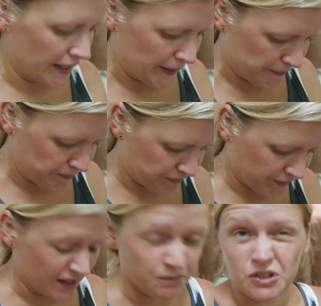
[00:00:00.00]

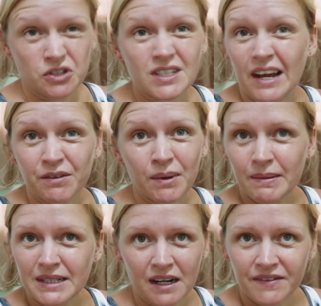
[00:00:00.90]
It was just everywhere
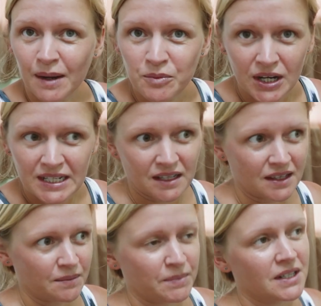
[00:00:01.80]
was kind of that price, I
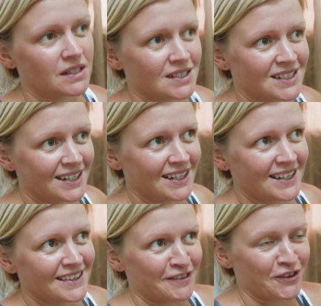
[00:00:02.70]
think, because
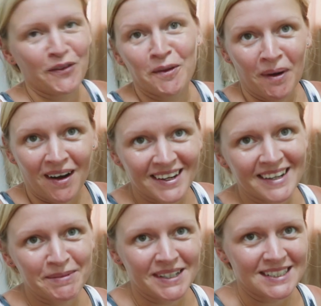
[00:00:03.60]
they've got the
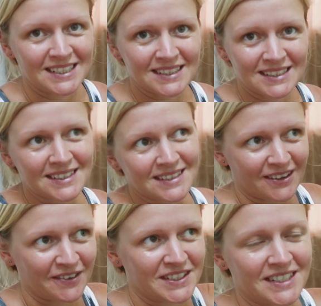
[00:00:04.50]
market, because it's
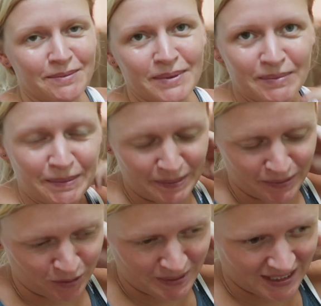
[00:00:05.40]
obviously with
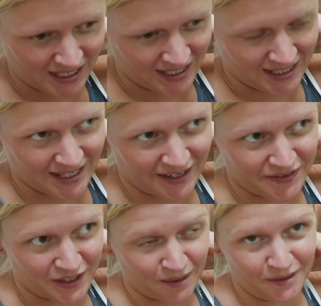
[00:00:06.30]
people coming to stay here
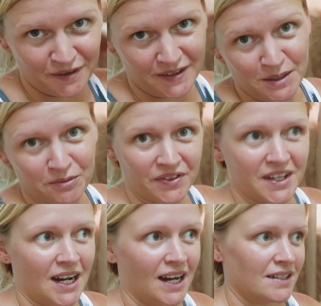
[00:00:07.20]
if they're going over to
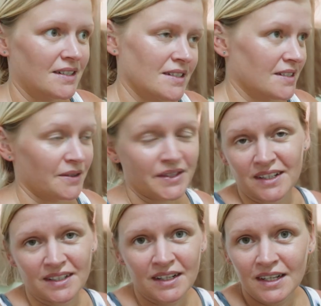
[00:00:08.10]
Perhentian Islands, and so they
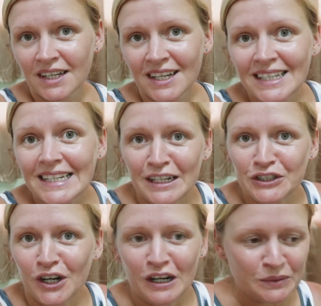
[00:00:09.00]
can kind
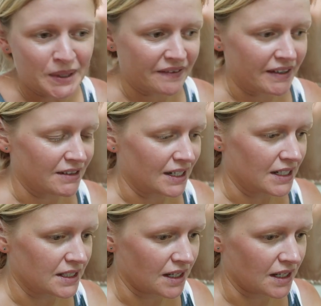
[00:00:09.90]
of charge whatever really.